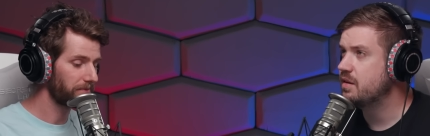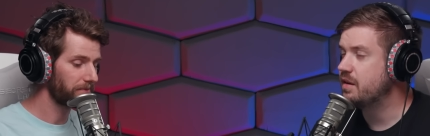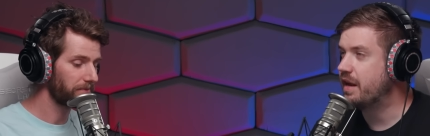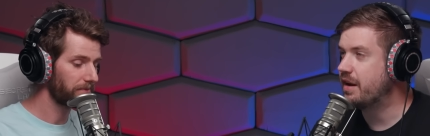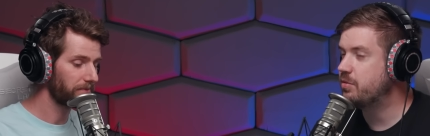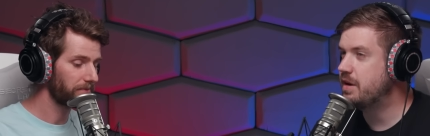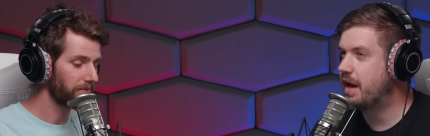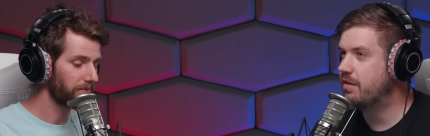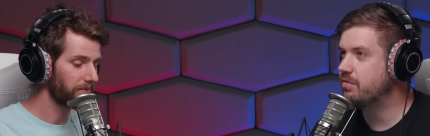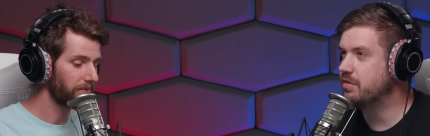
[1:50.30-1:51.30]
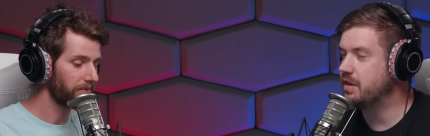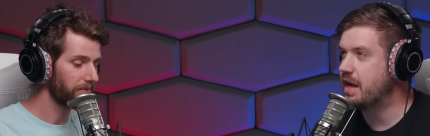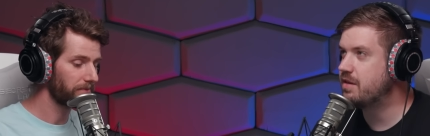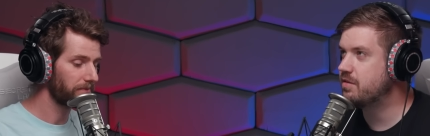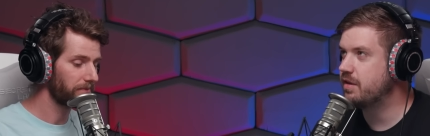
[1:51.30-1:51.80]
Speaker 1: Did Tatooine have
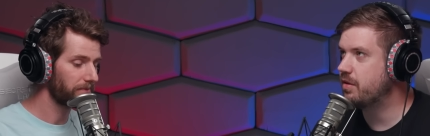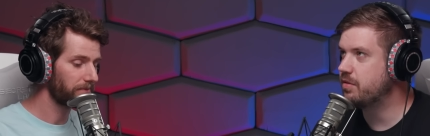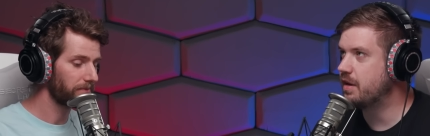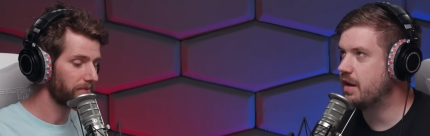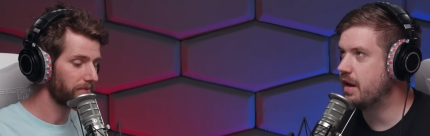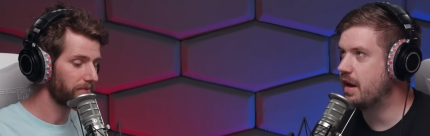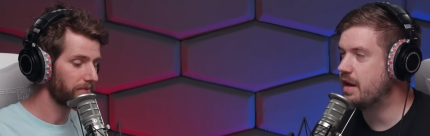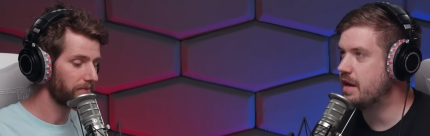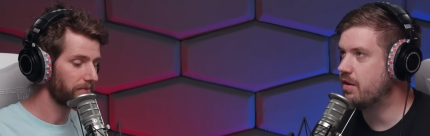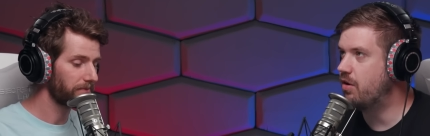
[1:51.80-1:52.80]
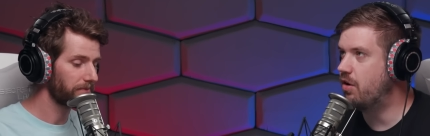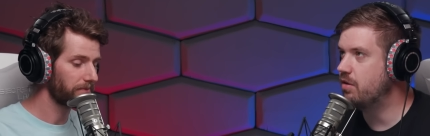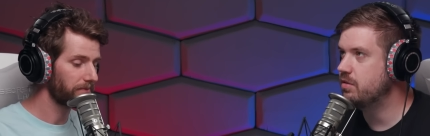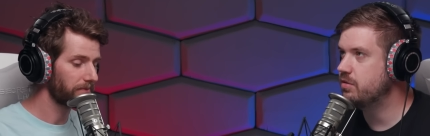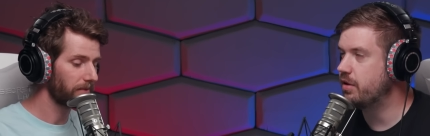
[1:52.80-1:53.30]
lakes? I don't think any at
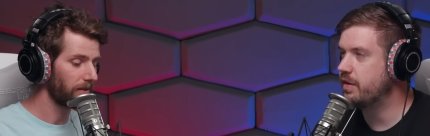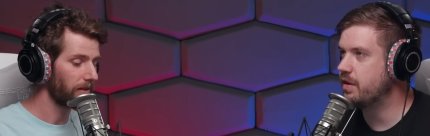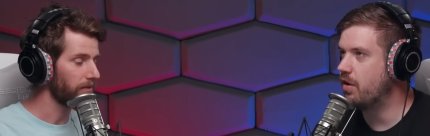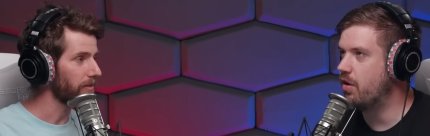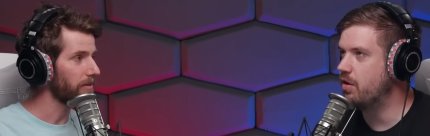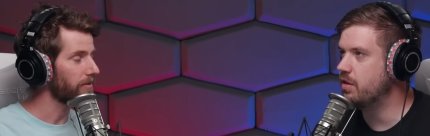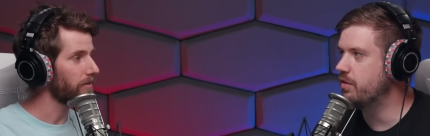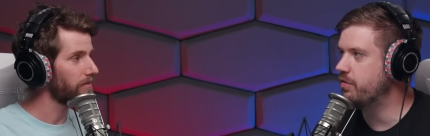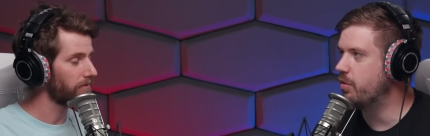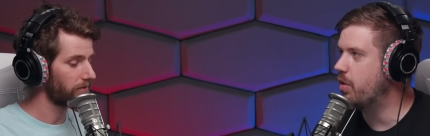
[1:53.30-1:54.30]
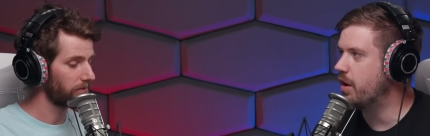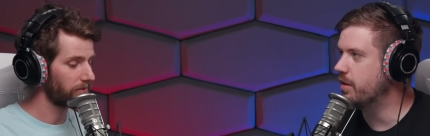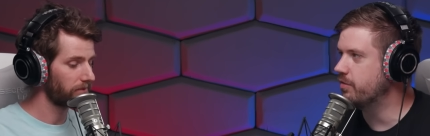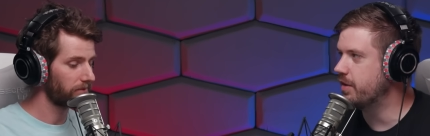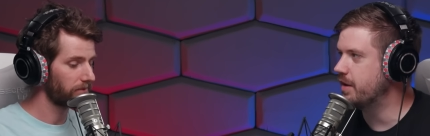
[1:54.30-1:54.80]
all. So I think I all think so. of the
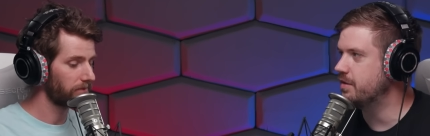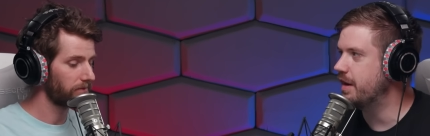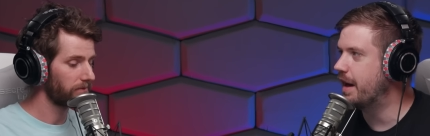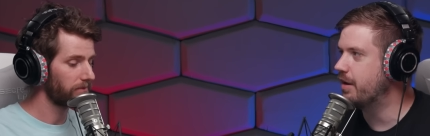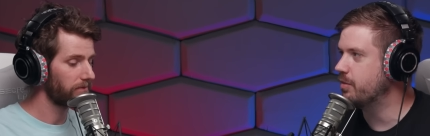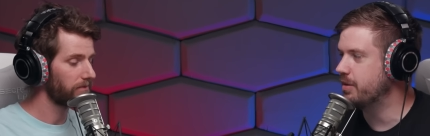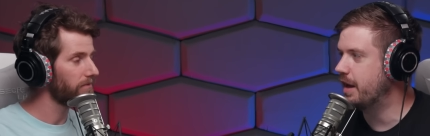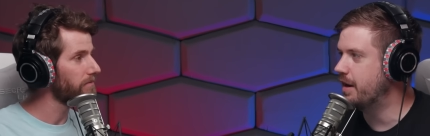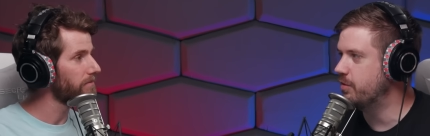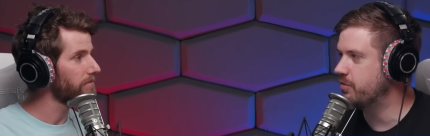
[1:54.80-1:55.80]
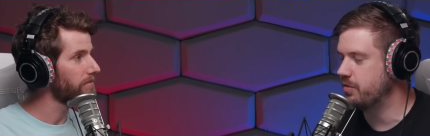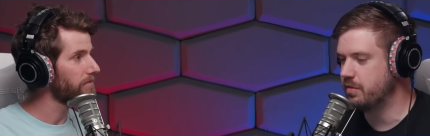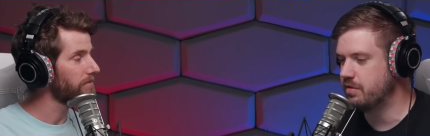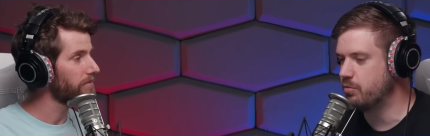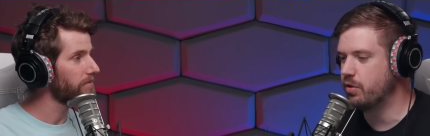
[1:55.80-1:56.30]
water for that entire planet was from
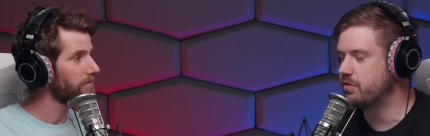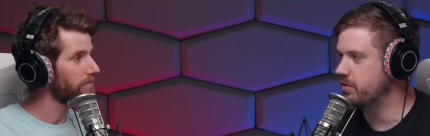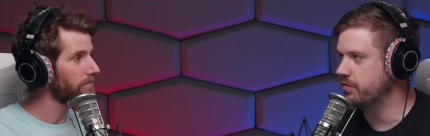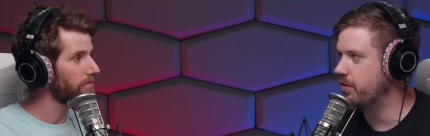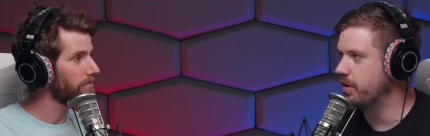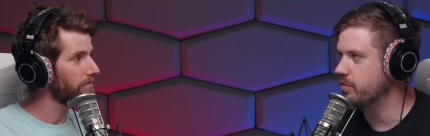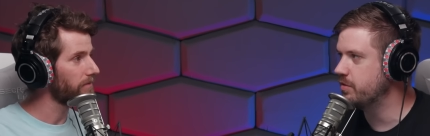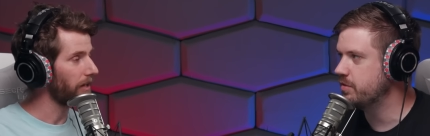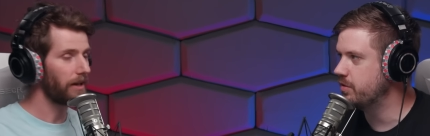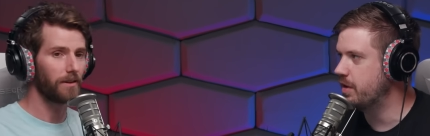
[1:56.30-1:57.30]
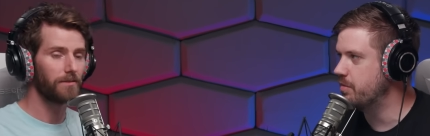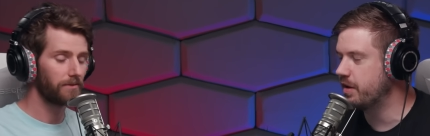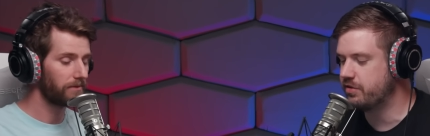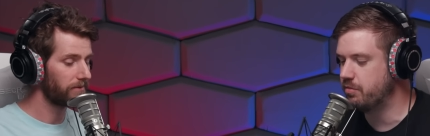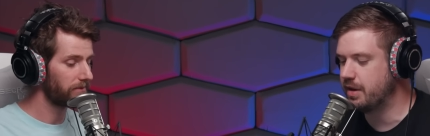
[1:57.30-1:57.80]
these moisture farms. Yeah. So it
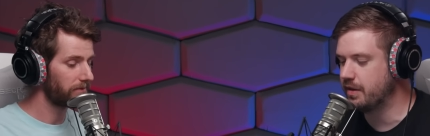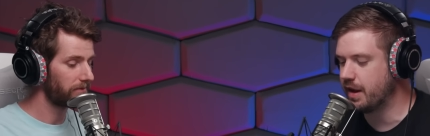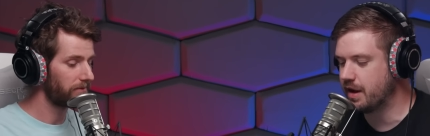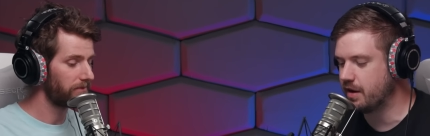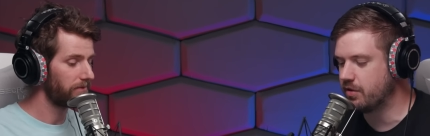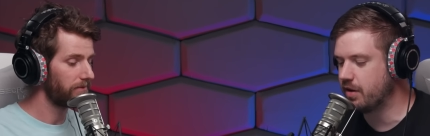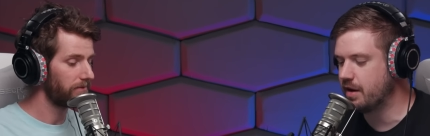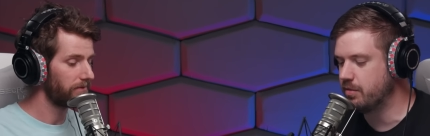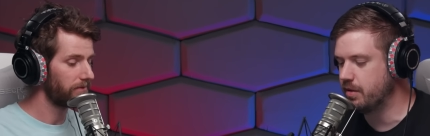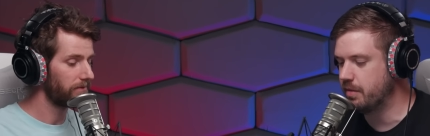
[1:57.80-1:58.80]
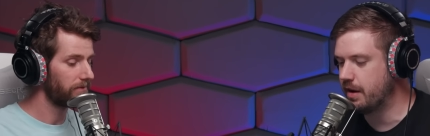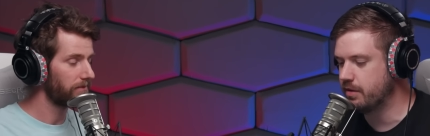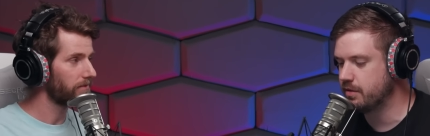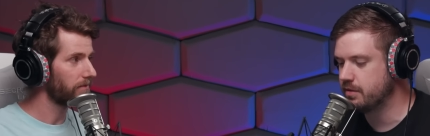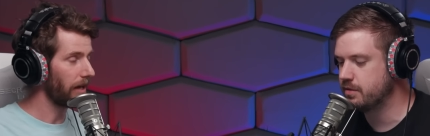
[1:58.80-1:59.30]
must have been like an incredible amount.
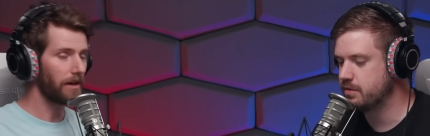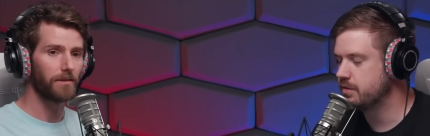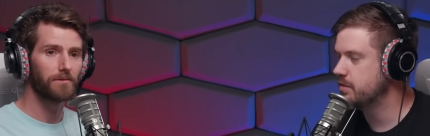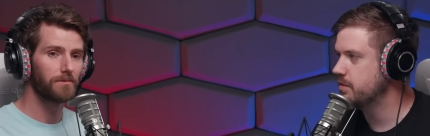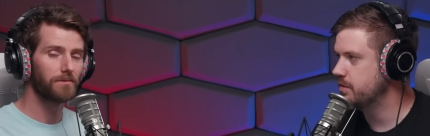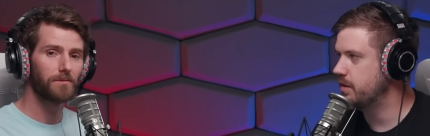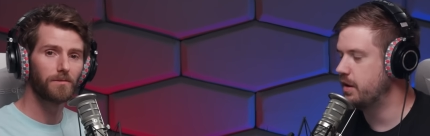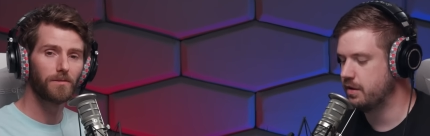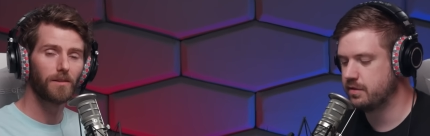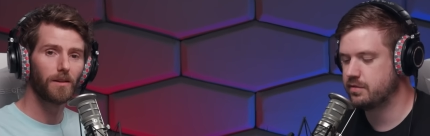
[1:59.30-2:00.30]
Yeah. Yeah.